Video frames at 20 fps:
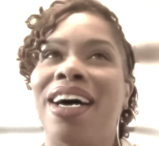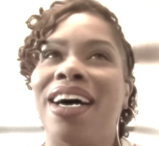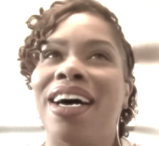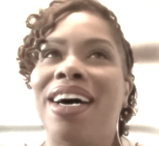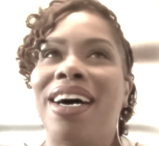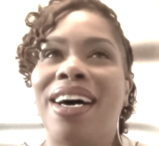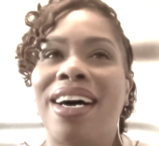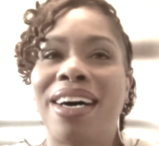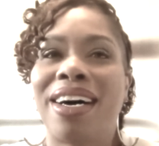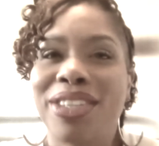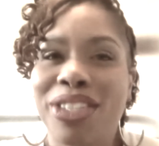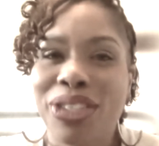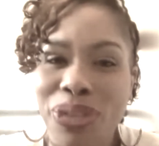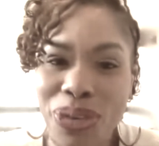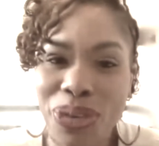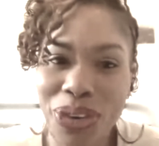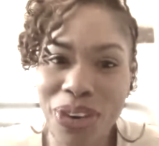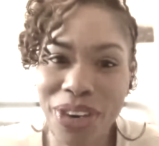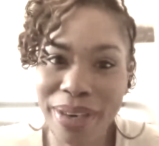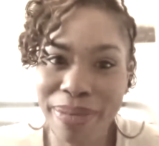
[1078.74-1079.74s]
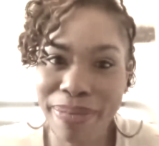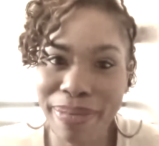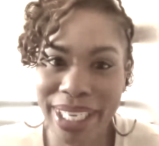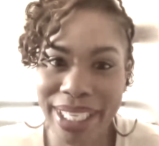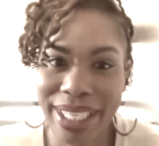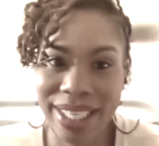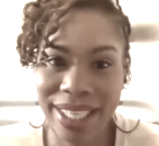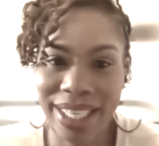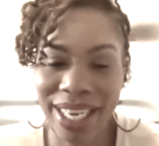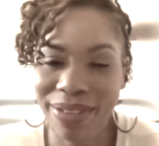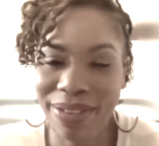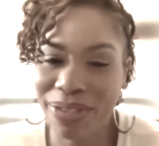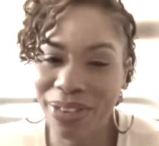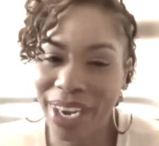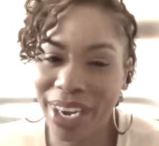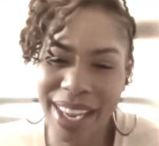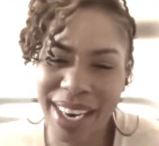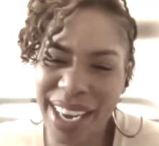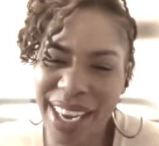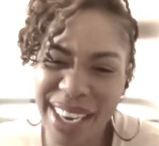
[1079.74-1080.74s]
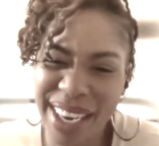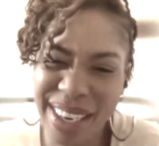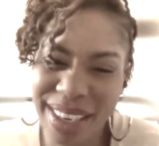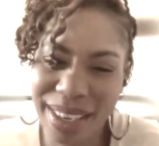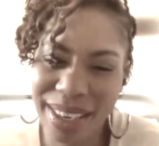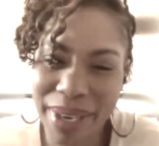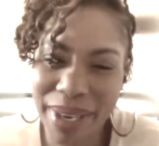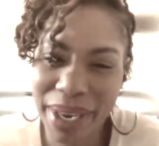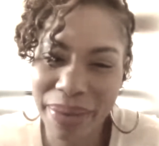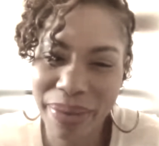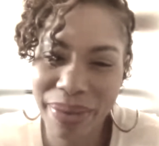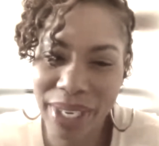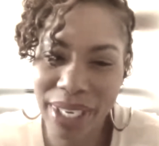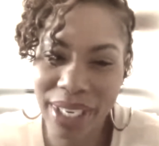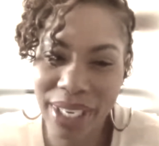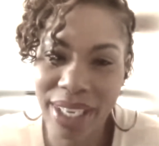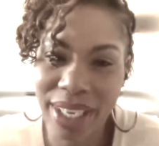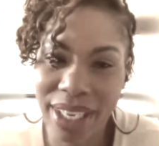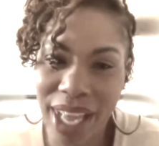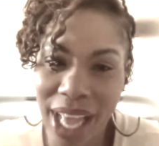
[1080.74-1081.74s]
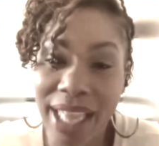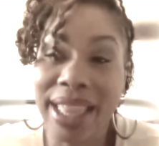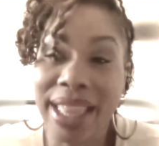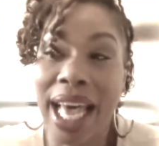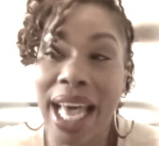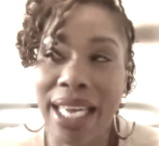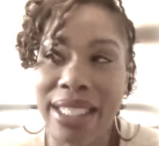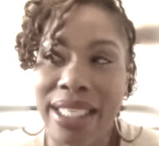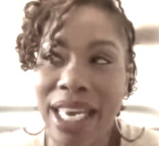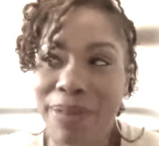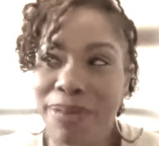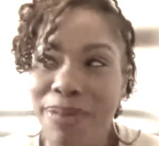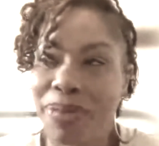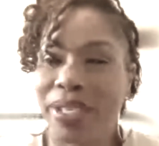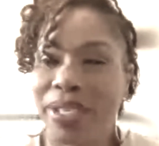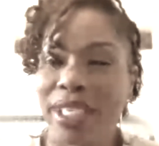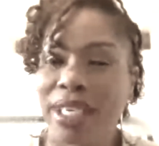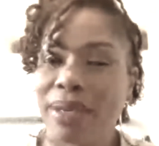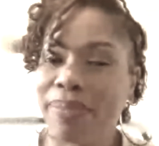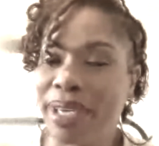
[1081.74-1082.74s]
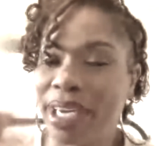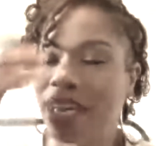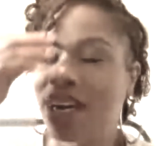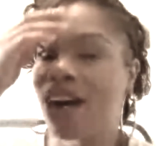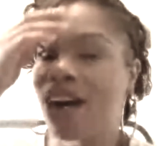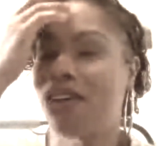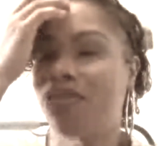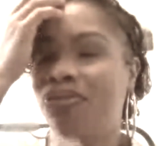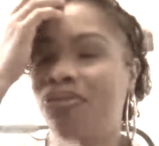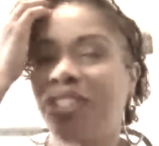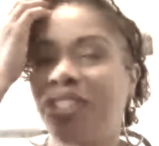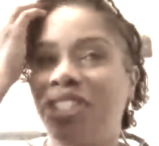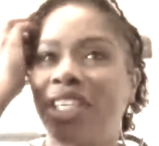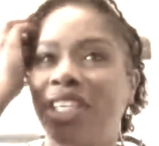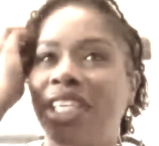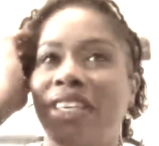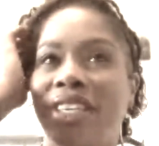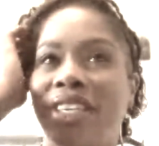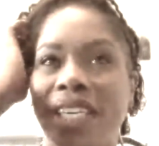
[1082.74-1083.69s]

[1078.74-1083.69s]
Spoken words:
I was ordering my stuff, right? And I'm not really, at that time, I wasn't a big coffee drinker, and I